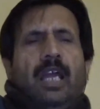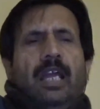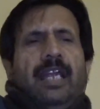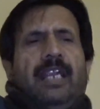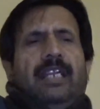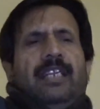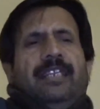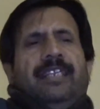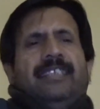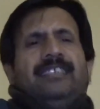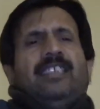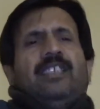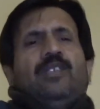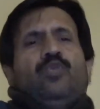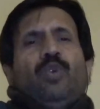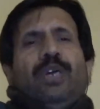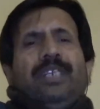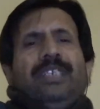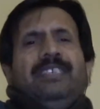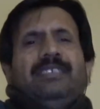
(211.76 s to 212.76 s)
And the next thing is,
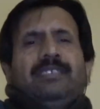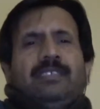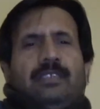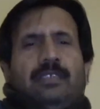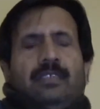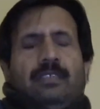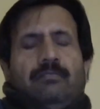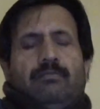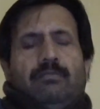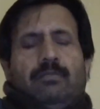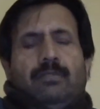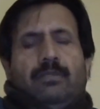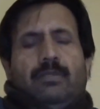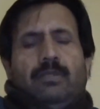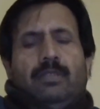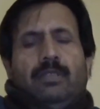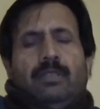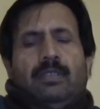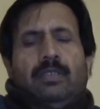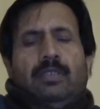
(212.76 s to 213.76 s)
why is
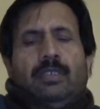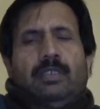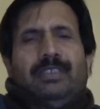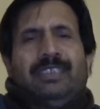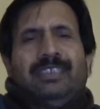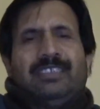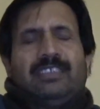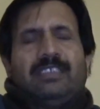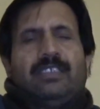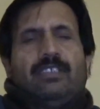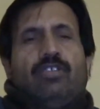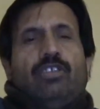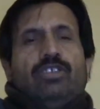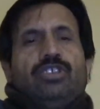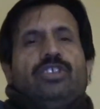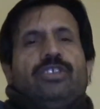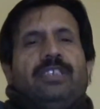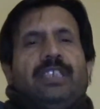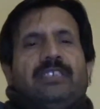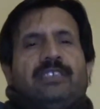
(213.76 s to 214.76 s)
this
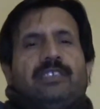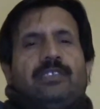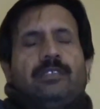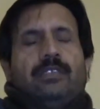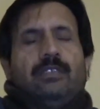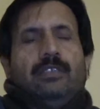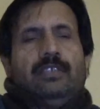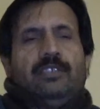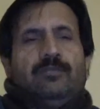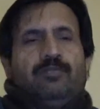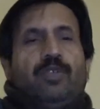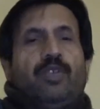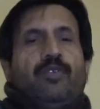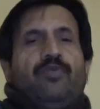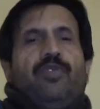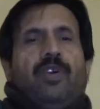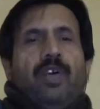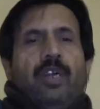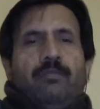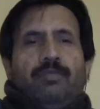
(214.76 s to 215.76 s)
culture test is
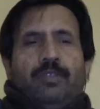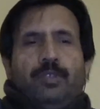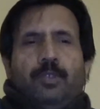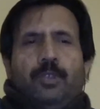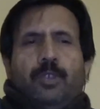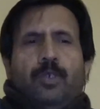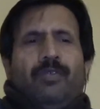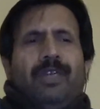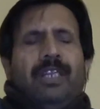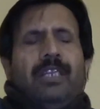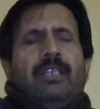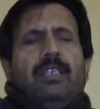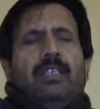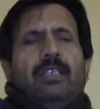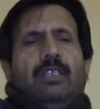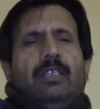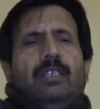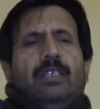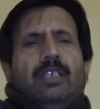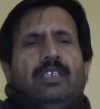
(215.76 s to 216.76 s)
performed, Well,
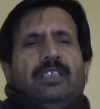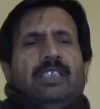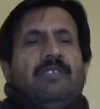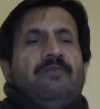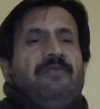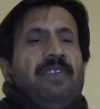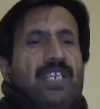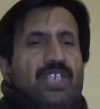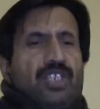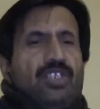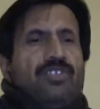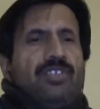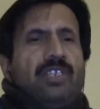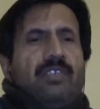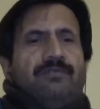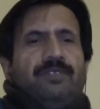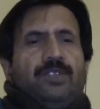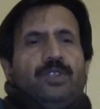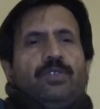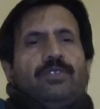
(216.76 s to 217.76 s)
the infections
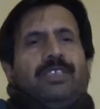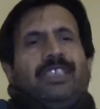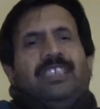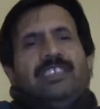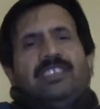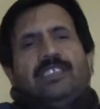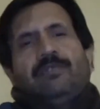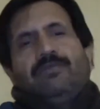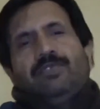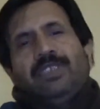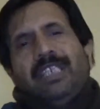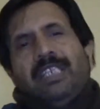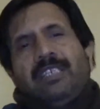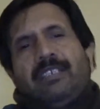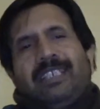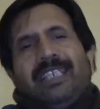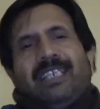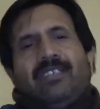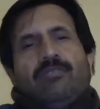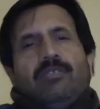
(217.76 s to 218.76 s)
of your digestive
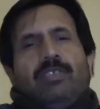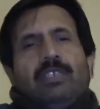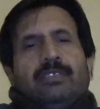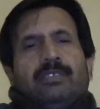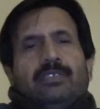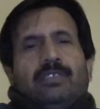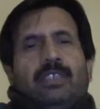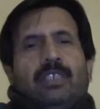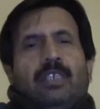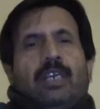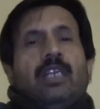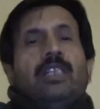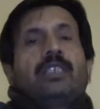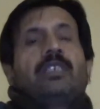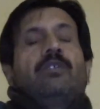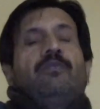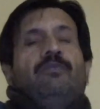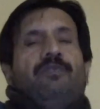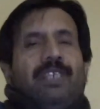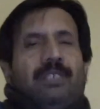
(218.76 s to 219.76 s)
tract can cause the
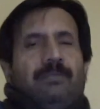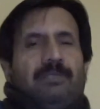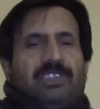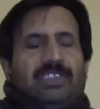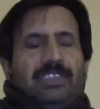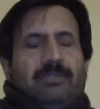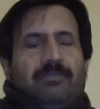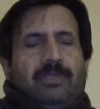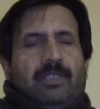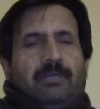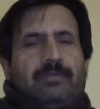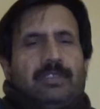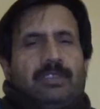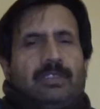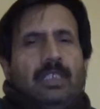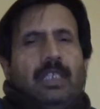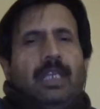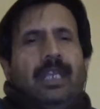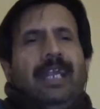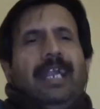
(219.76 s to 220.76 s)
uncomfortable symptoms,
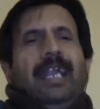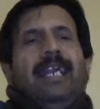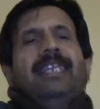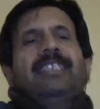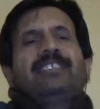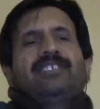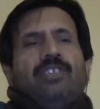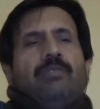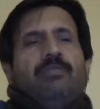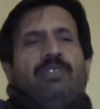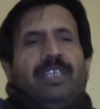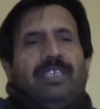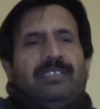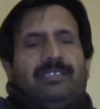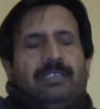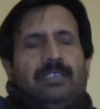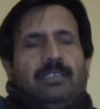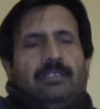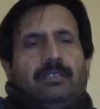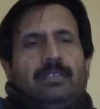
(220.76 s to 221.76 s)
and in some
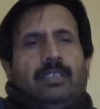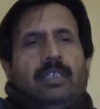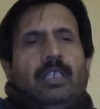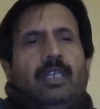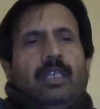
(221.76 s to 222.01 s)
cases,